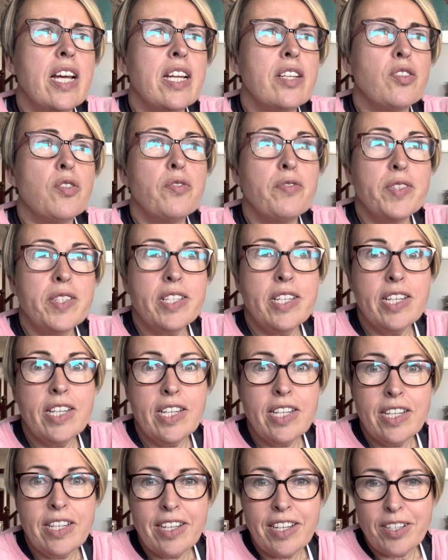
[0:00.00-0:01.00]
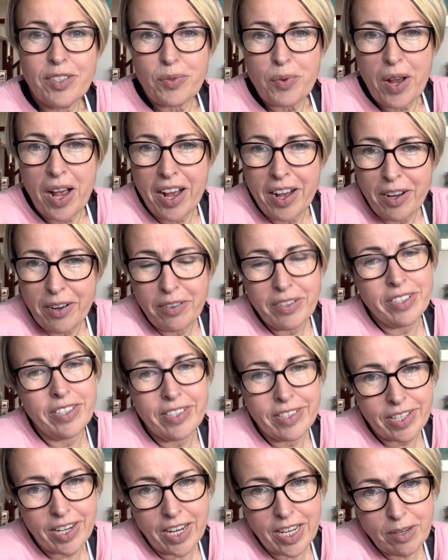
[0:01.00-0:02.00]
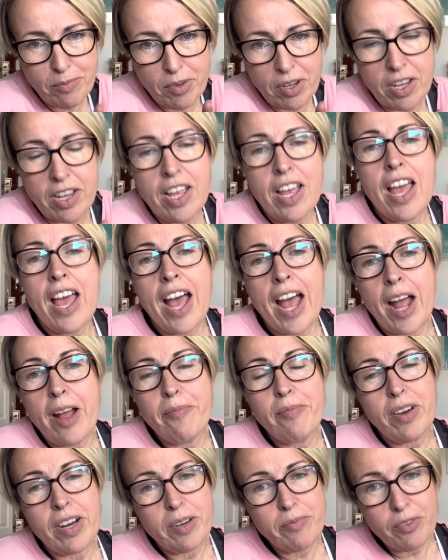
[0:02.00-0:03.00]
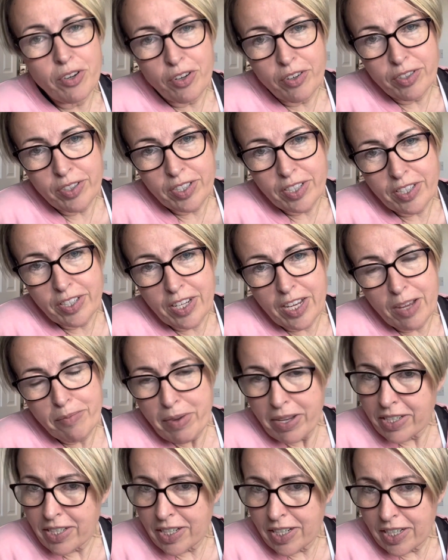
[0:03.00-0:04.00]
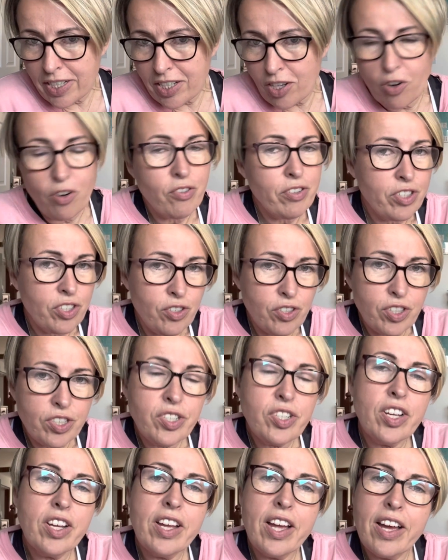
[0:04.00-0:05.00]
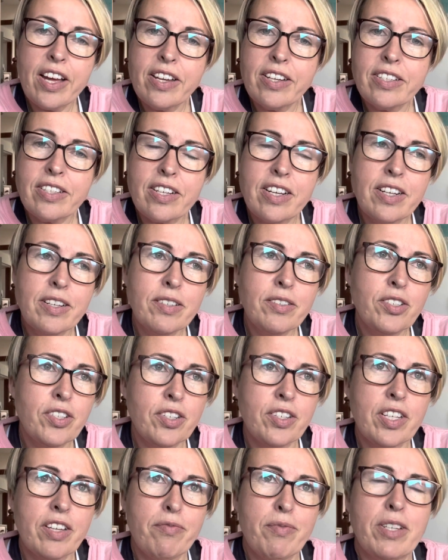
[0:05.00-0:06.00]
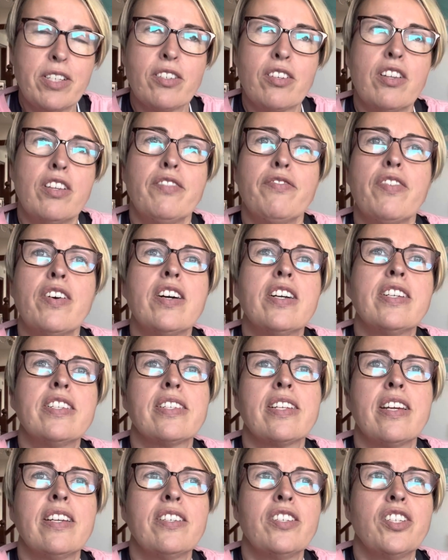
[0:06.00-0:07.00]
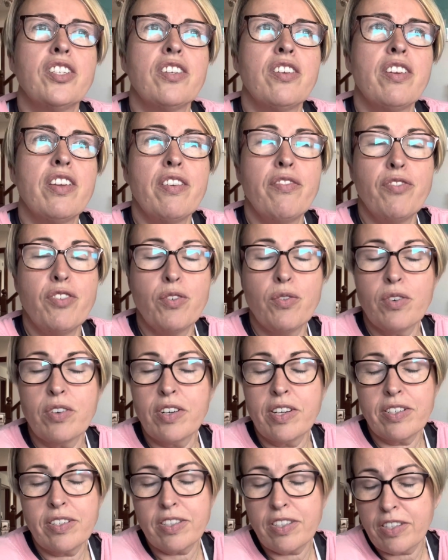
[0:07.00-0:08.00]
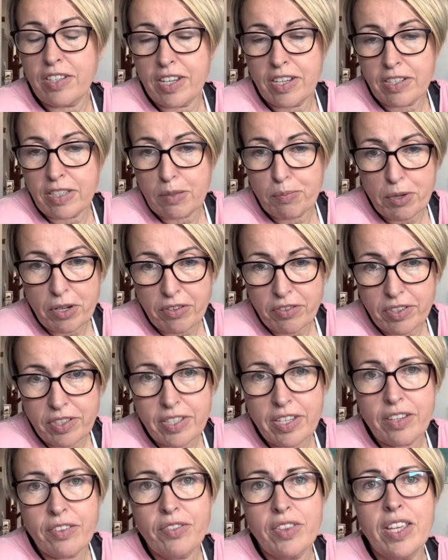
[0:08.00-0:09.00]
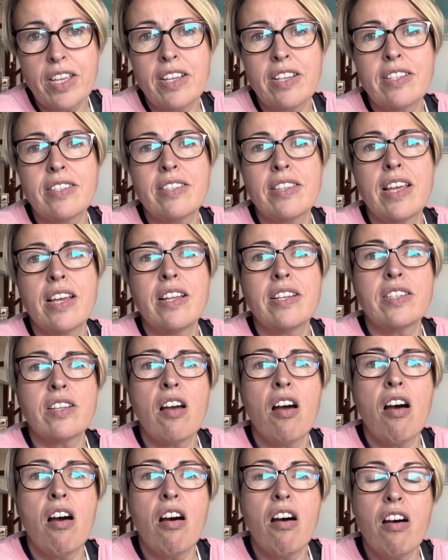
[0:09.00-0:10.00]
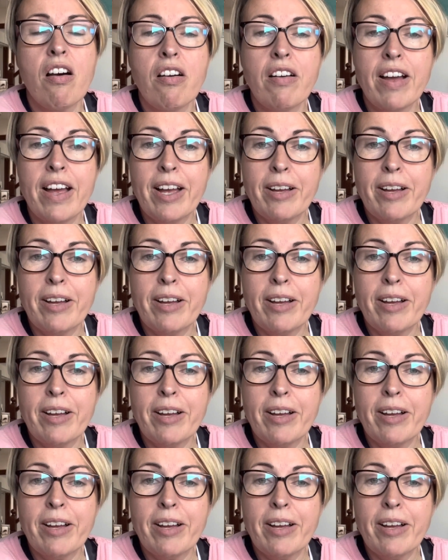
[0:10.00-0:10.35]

obviously as well, disclaimer, I'm not a medic or a doctor, and I don't give medical advice. And you know, if you are experiencing things that are